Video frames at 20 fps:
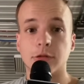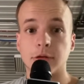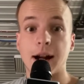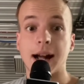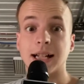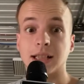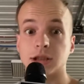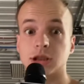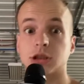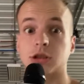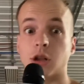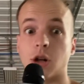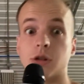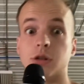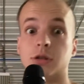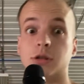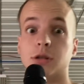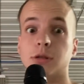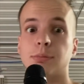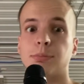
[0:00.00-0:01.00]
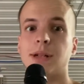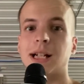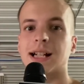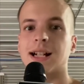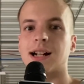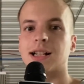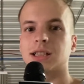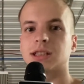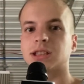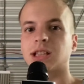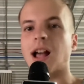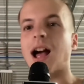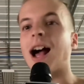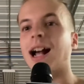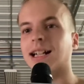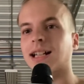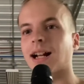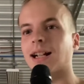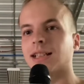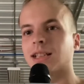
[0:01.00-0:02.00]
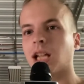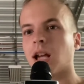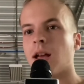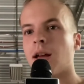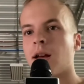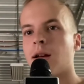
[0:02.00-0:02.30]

vessel because I got